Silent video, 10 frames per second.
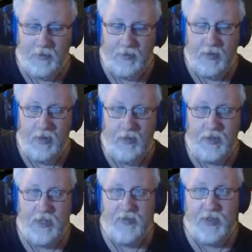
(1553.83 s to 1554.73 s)
He
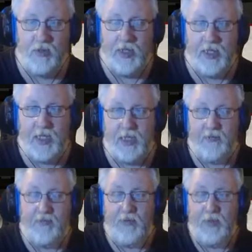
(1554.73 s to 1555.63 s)
looks as if he's going to kick
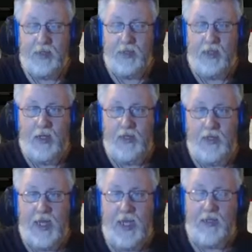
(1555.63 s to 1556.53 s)
it from the other
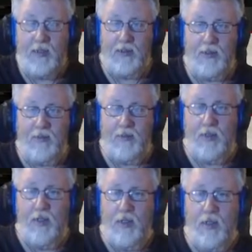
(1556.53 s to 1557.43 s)
end.
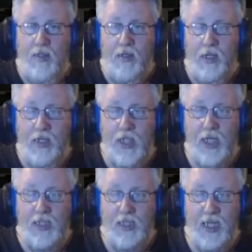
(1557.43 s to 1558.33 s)
Got a
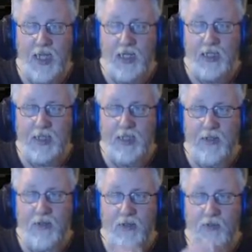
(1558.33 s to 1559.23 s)
chance of getting this in though.